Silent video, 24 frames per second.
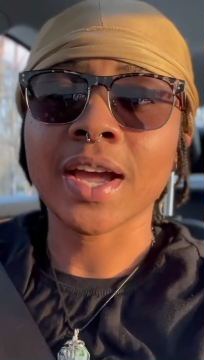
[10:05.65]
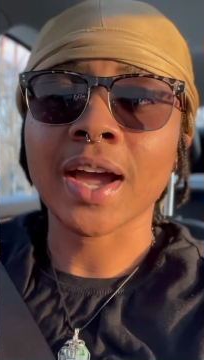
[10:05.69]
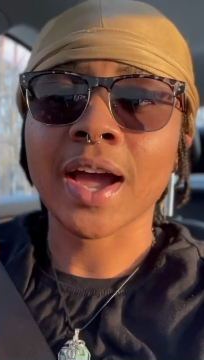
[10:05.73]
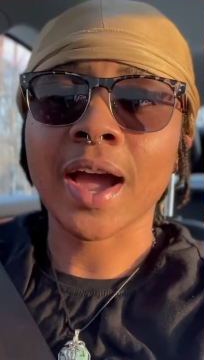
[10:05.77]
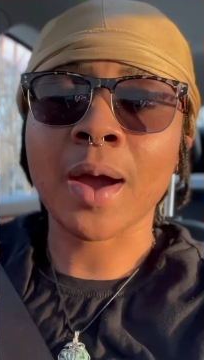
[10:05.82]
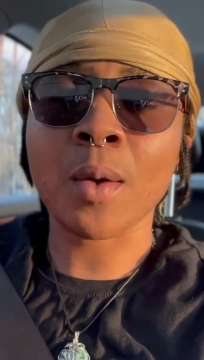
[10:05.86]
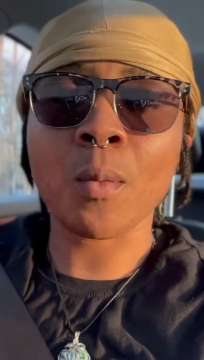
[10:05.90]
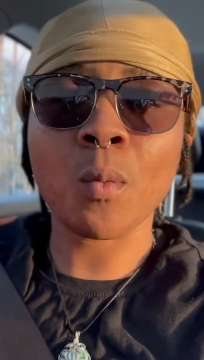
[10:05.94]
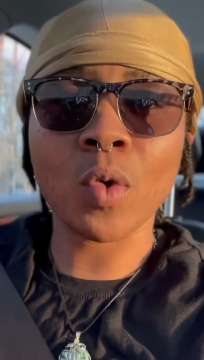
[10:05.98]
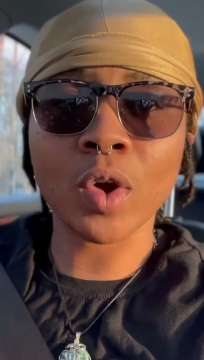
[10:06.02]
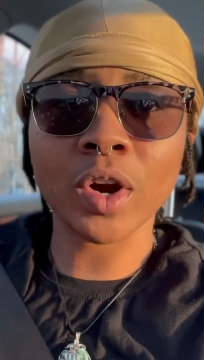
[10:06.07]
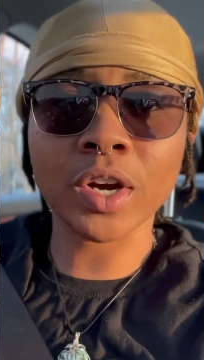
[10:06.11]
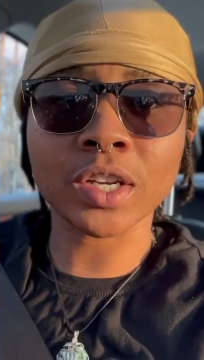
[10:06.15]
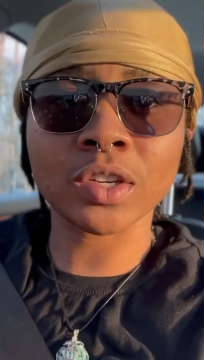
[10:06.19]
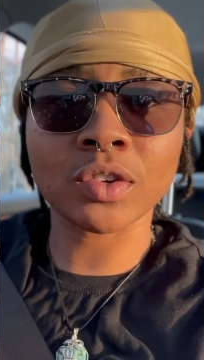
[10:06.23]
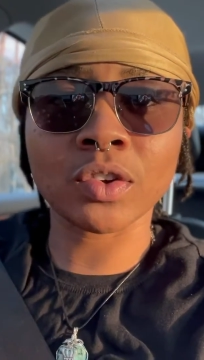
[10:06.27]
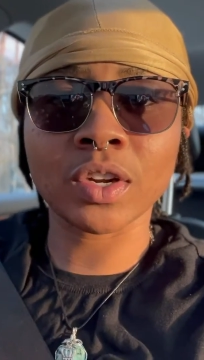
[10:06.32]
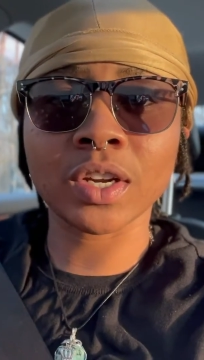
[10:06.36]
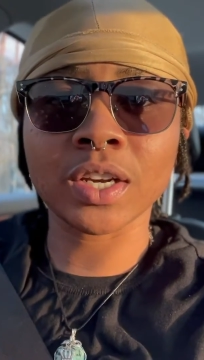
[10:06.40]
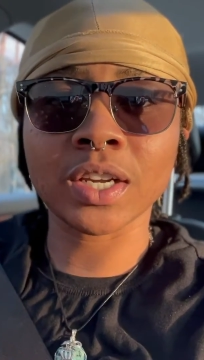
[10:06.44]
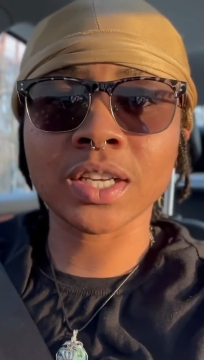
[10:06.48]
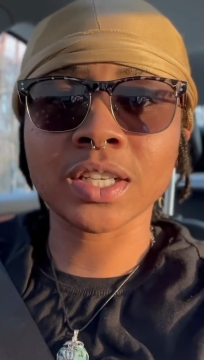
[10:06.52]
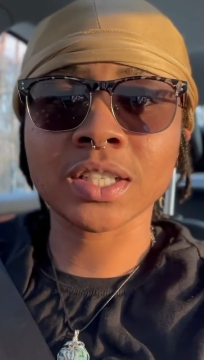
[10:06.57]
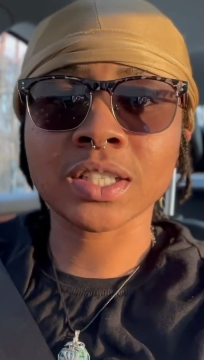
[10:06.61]
I'm working
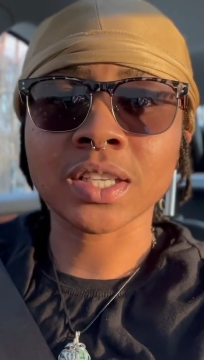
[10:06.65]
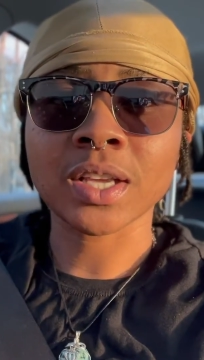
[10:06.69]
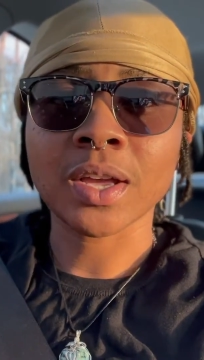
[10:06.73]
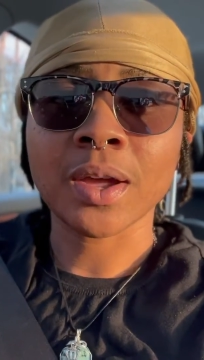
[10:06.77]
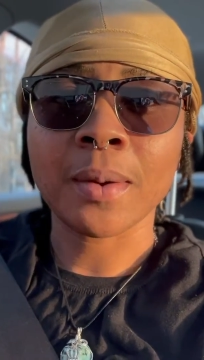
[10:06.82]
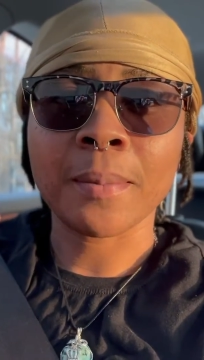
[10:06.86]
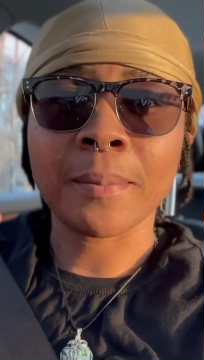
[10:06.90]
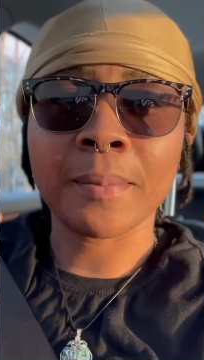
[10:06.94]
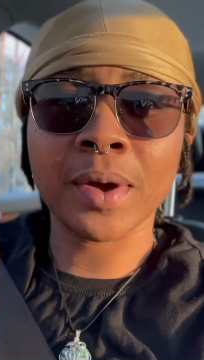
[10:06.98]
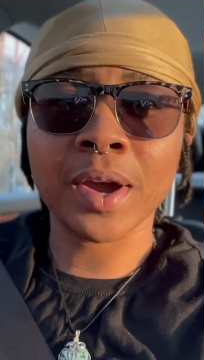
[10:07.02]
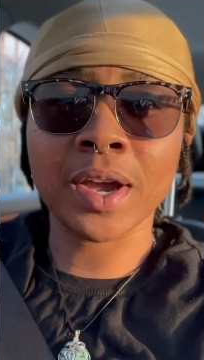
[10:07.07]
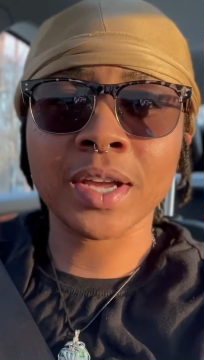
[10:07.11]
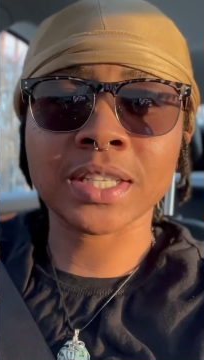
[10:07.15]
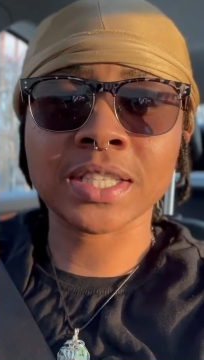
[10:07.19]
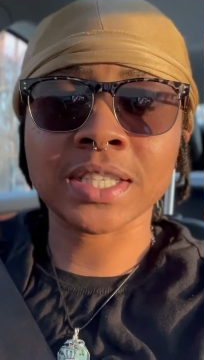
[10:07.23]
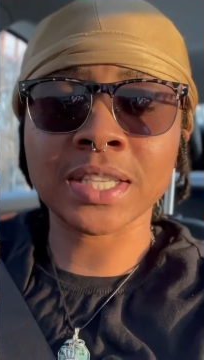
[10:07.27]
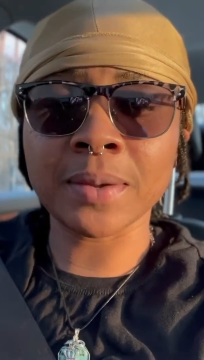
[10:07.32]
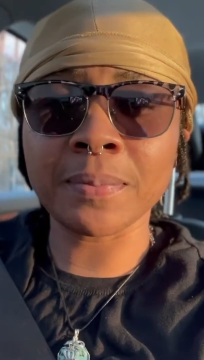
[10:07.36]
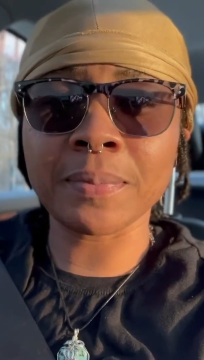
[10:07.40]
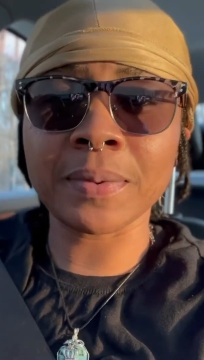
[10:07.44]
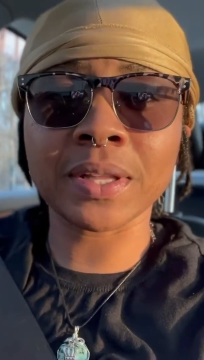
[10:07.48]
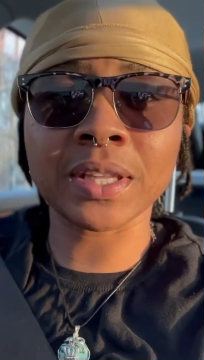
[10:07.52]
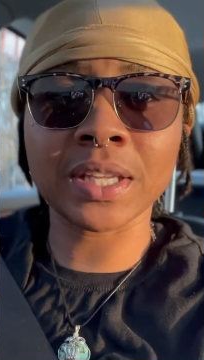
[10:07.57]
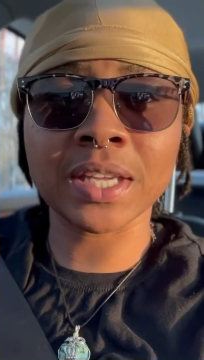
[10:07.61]
on this, but
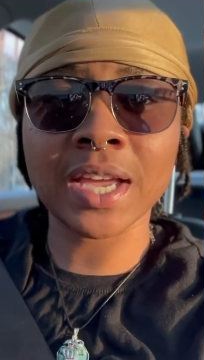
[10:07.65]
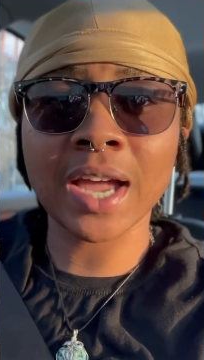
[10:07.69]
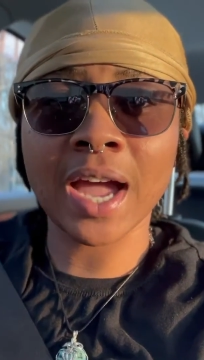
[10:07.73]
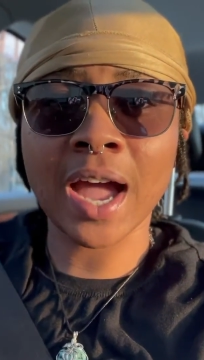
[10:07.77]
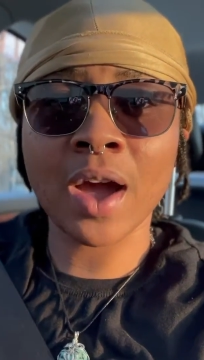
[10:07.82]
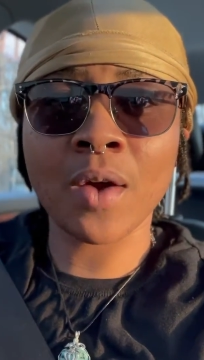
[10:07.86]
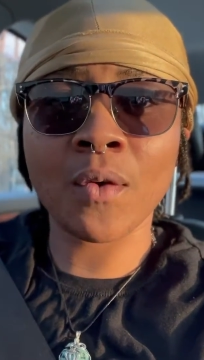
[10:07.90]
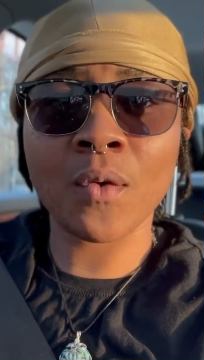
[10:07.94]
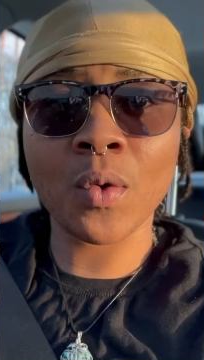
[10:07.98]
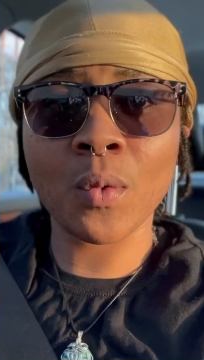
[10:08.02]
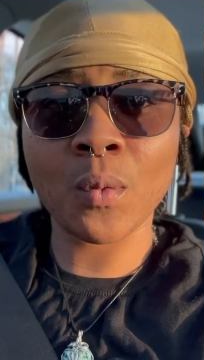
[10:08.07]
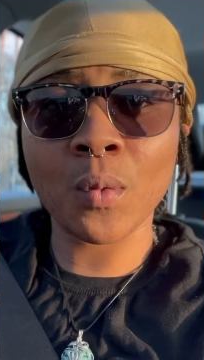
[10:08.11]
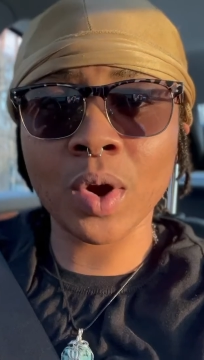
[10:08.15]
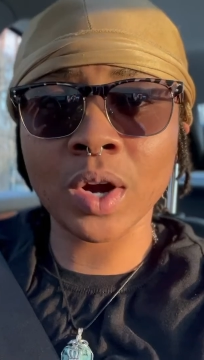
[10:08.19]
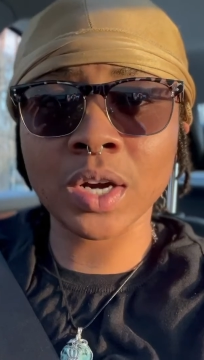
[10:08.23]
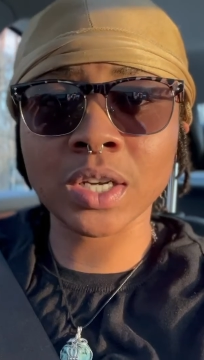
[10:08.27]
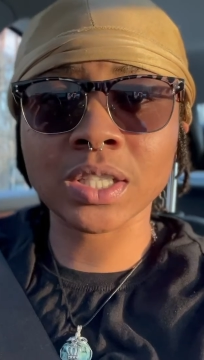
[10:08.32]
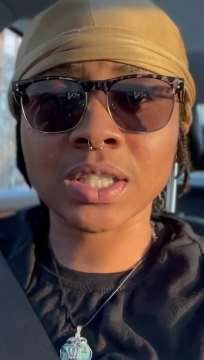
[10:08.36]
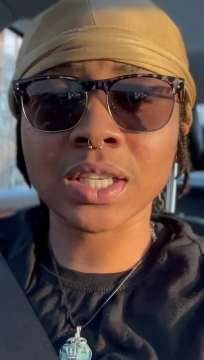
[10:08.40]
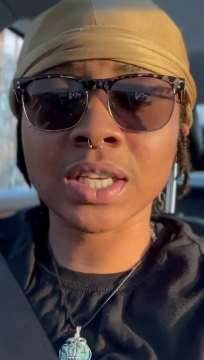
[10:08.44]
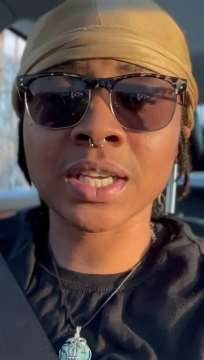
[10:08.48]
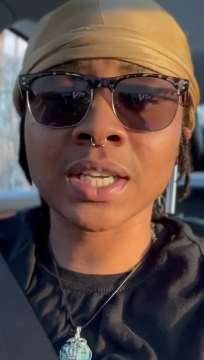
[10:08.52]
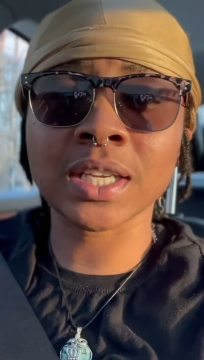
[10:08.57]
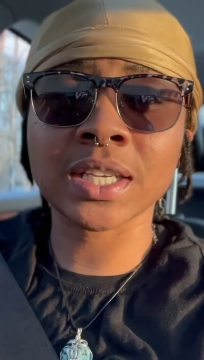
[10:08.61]
typically how it
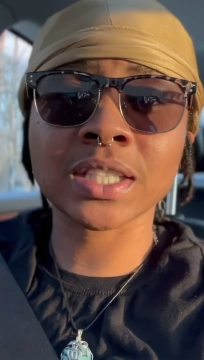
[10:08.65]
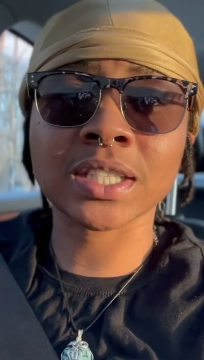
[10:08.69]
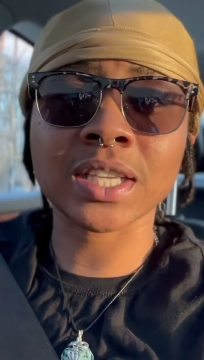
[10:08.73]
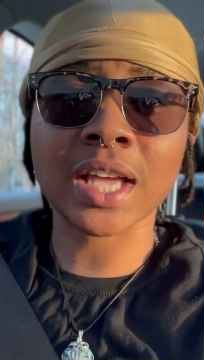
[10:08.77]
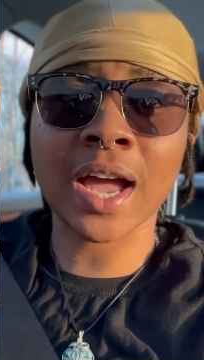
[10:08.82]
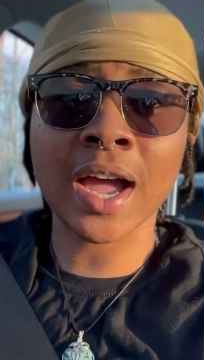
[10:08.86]
works is